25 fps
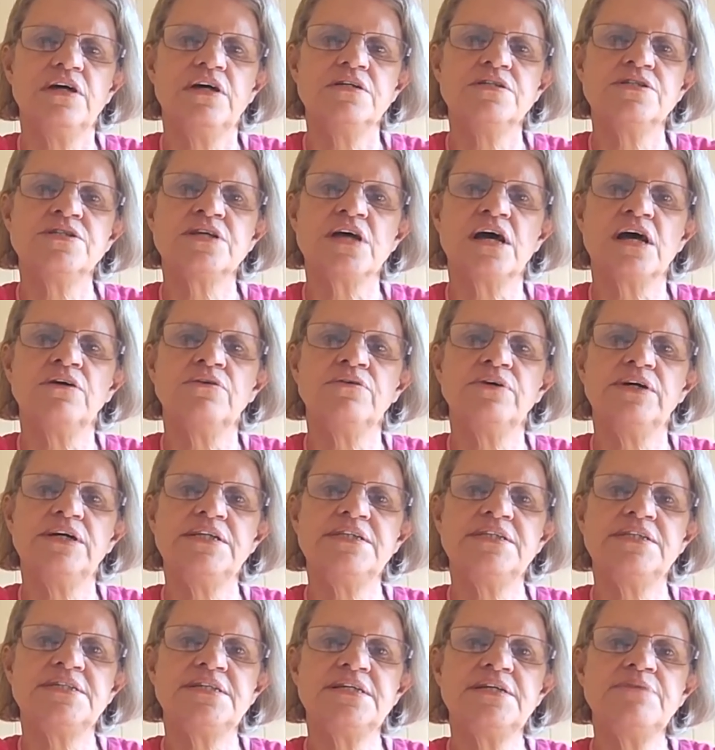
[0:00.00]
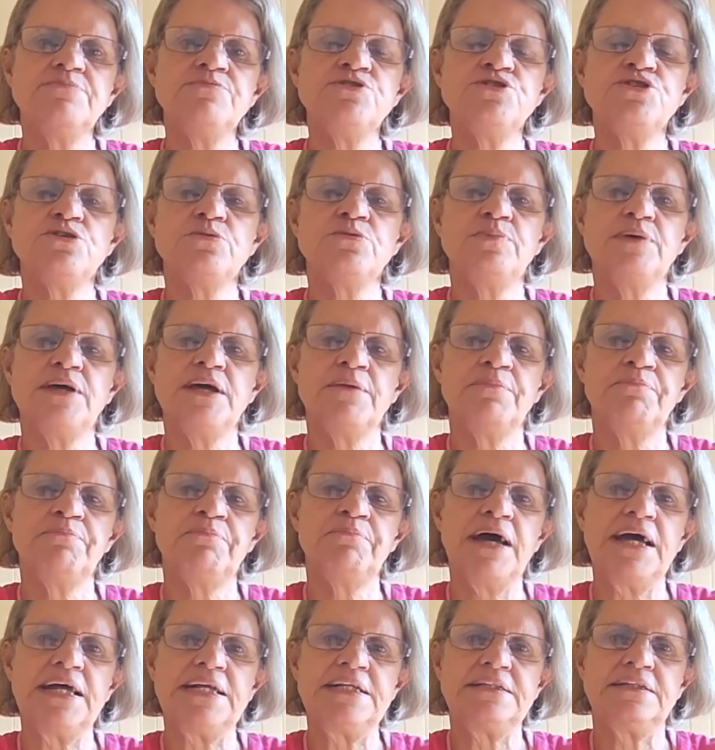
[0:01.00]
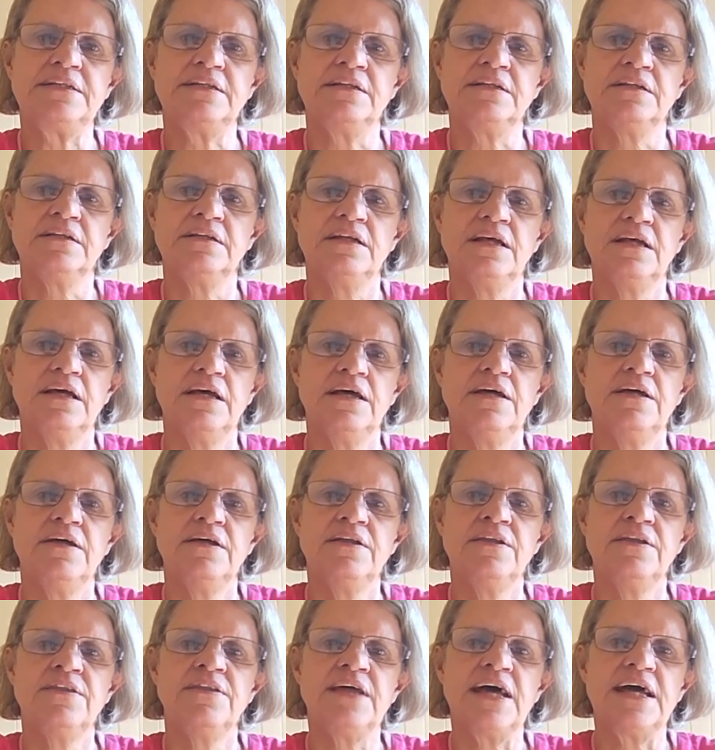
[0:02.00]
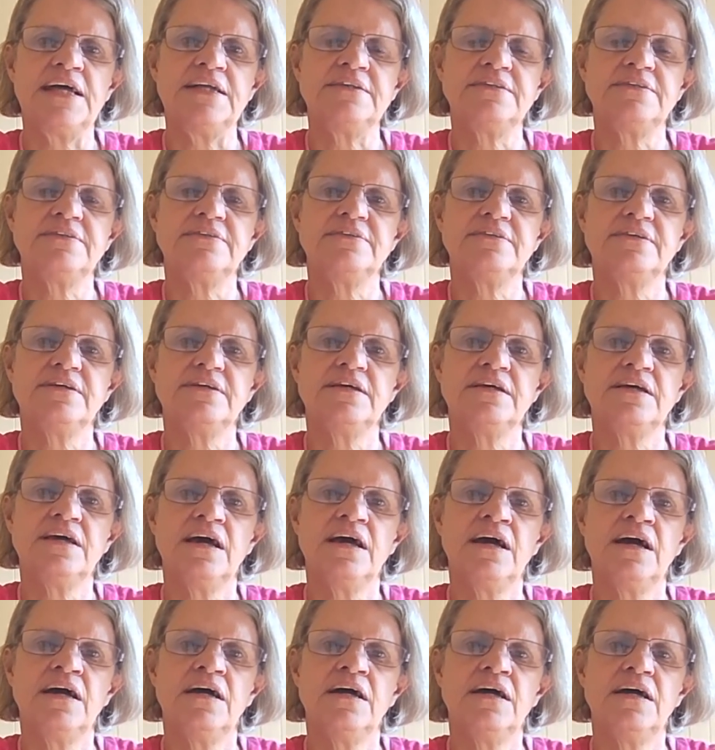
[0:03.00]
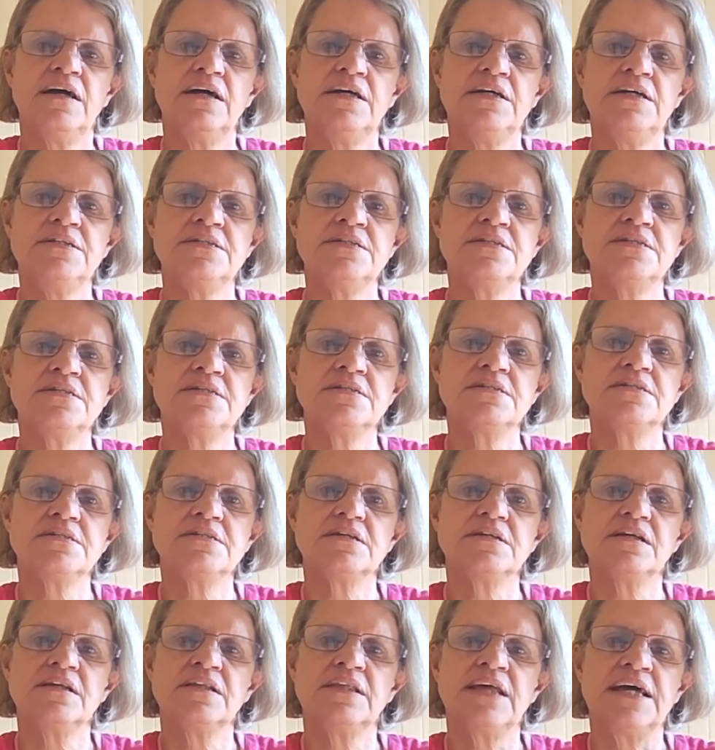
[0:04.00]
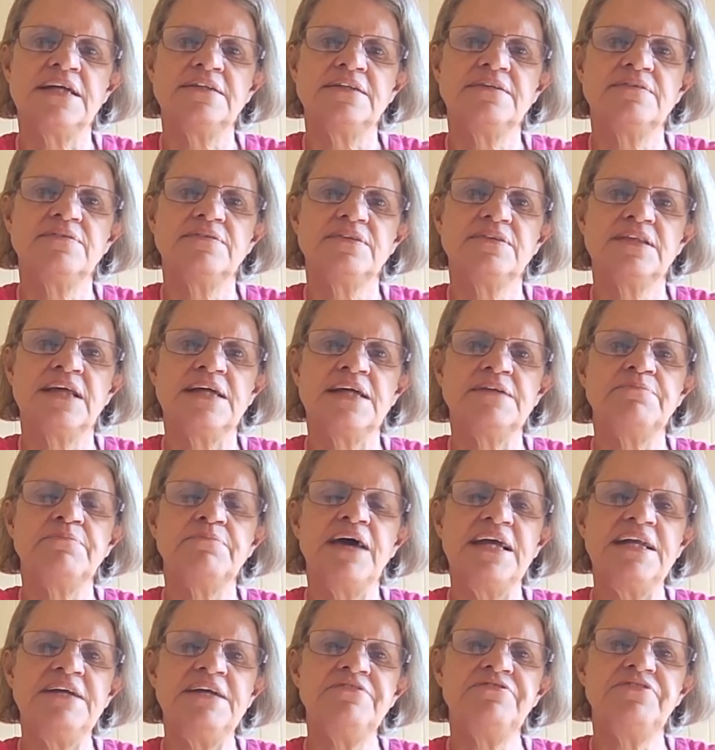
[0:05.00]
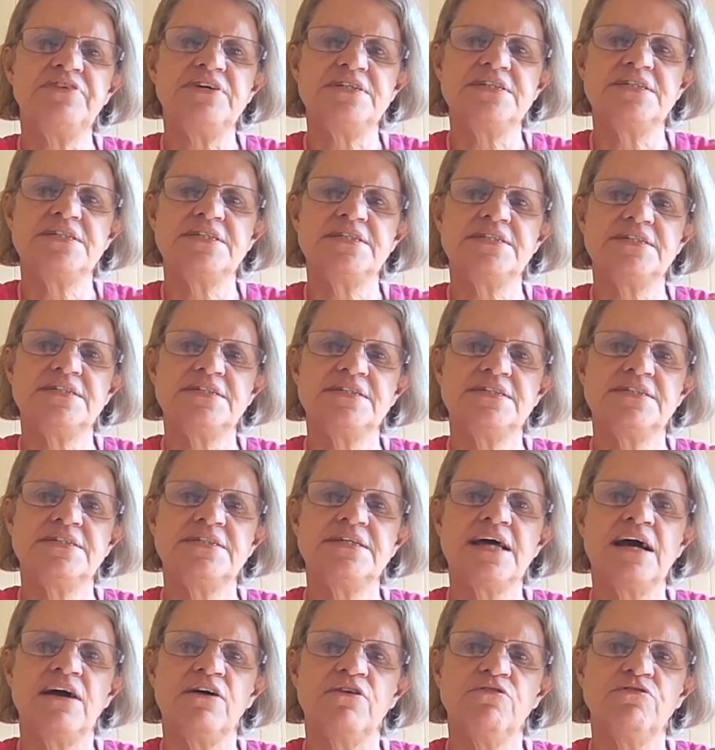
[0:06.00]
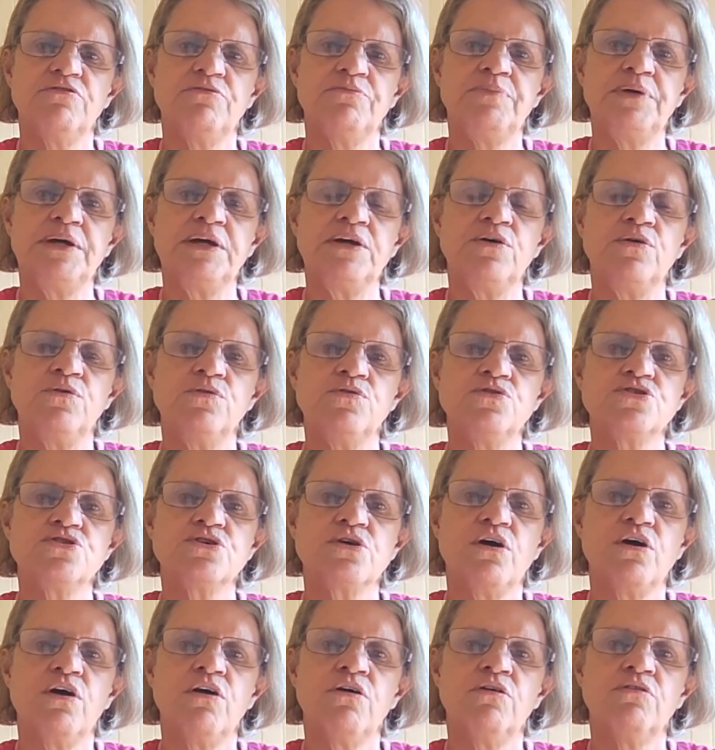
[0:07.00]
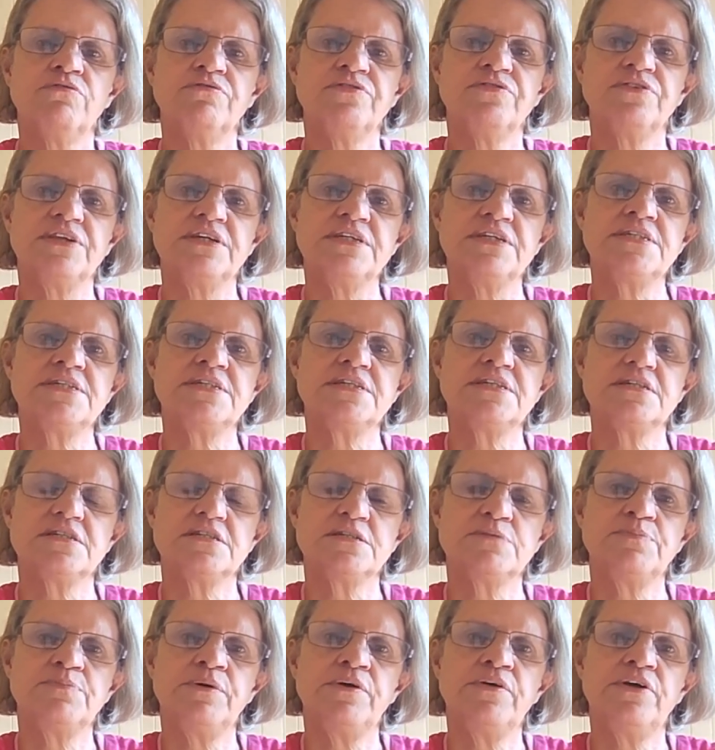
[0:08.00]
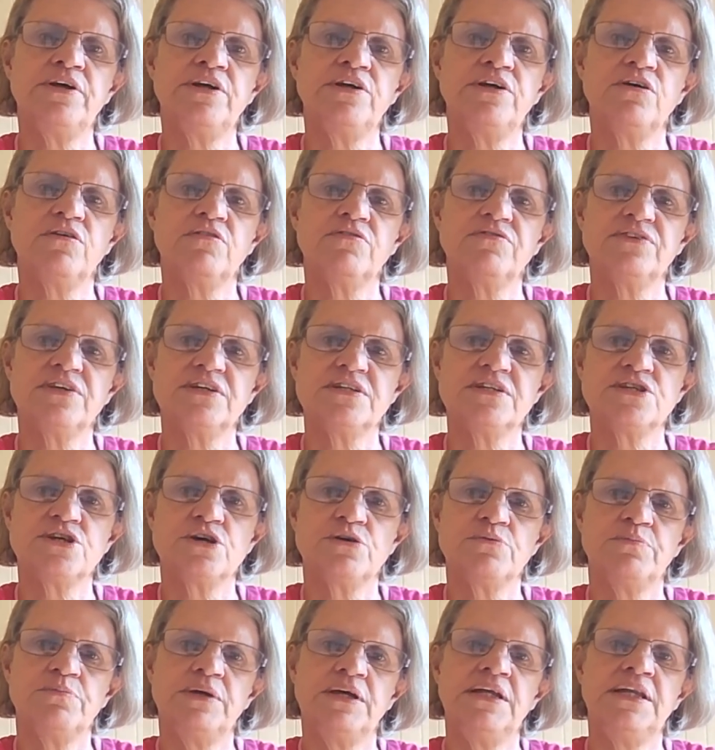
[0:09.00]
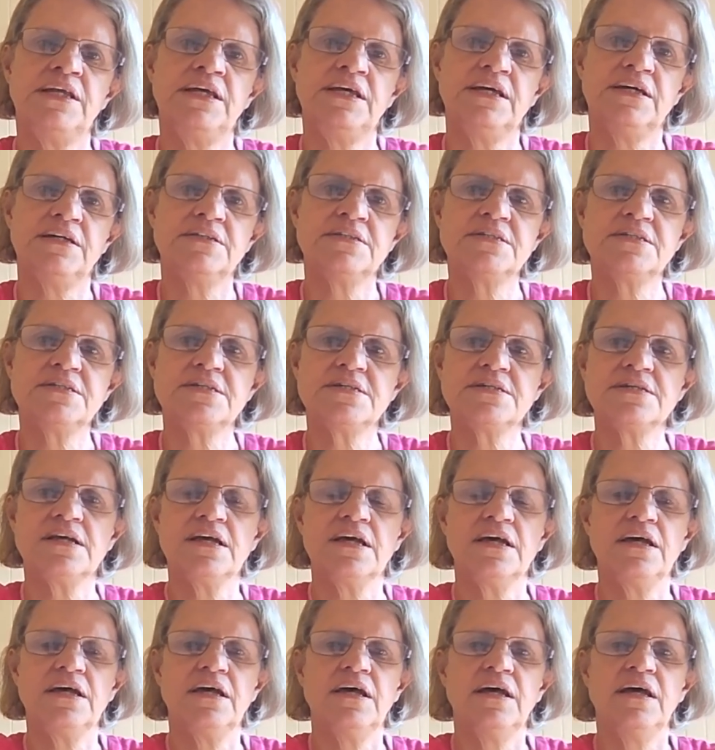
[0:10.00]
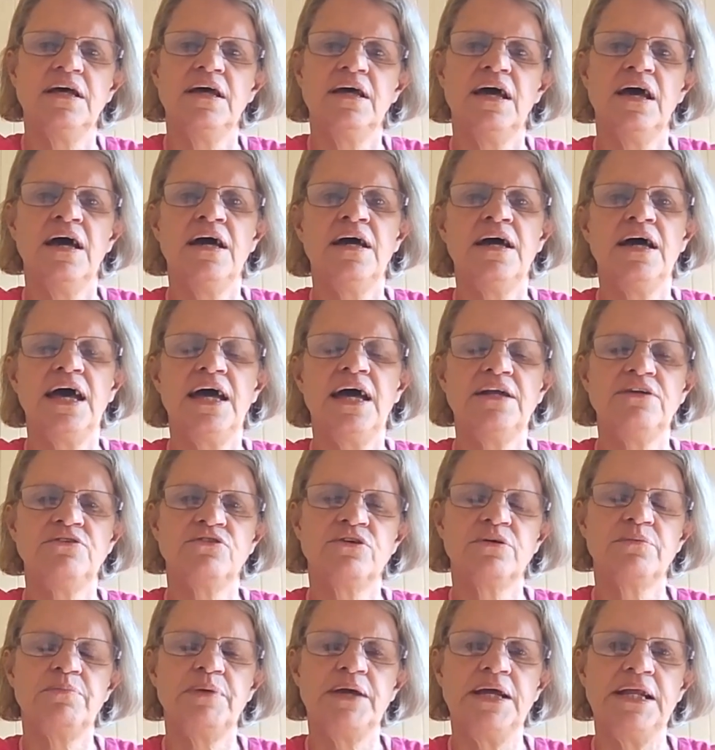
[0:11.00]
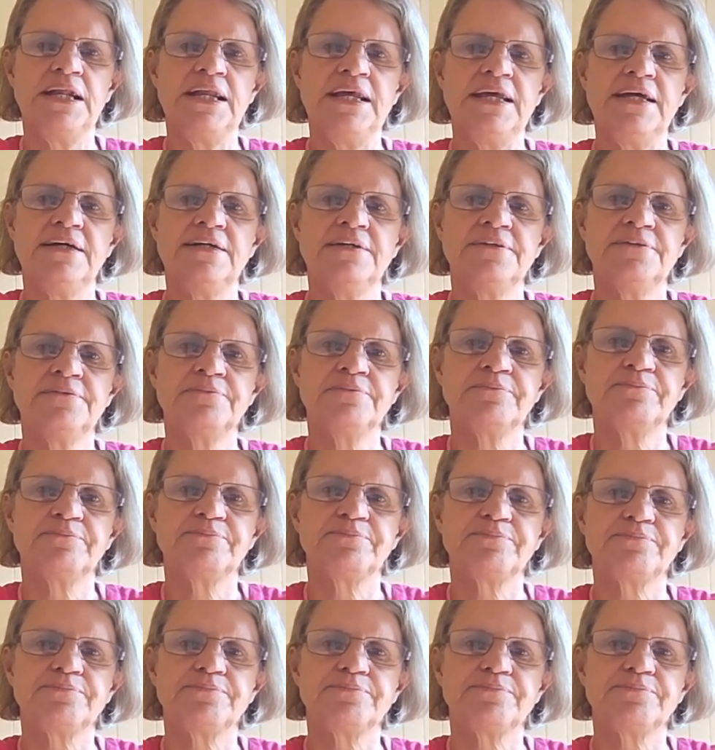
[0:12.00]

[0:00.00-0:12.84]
So it seems to be a pattern that uh, is that that manifests itself because of this spirit of disobedience uh, and rebellion.